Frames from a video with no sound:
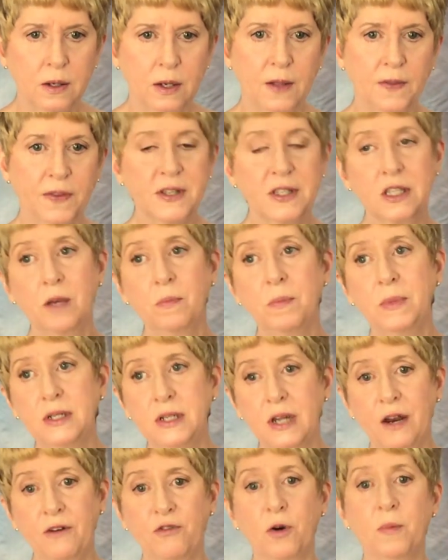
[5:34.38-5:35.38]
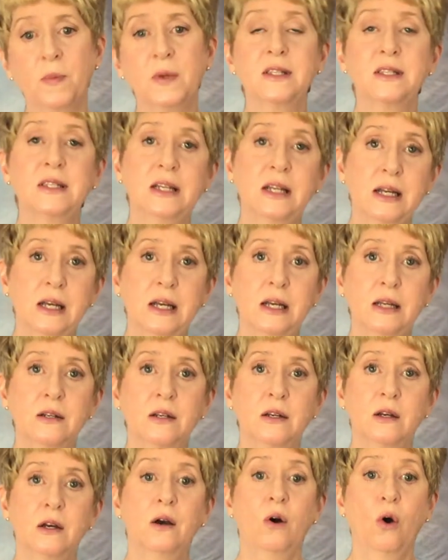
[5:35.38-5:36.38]
This can be done from a seated
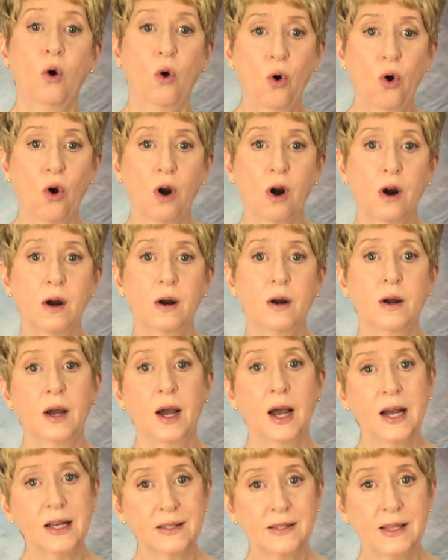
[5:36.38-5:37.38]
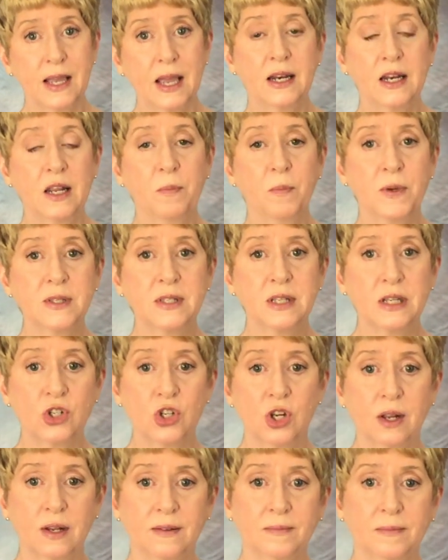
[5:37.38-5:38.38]
or a standing
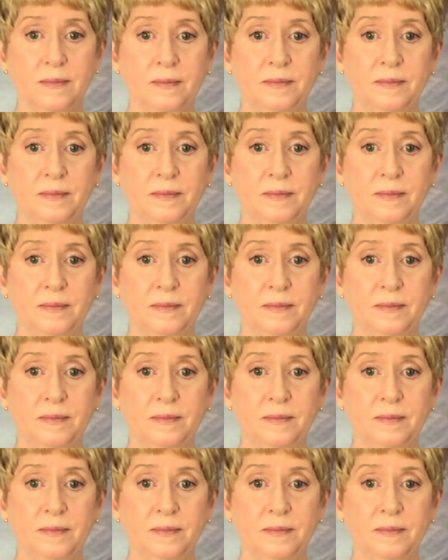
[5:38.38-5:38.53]
position.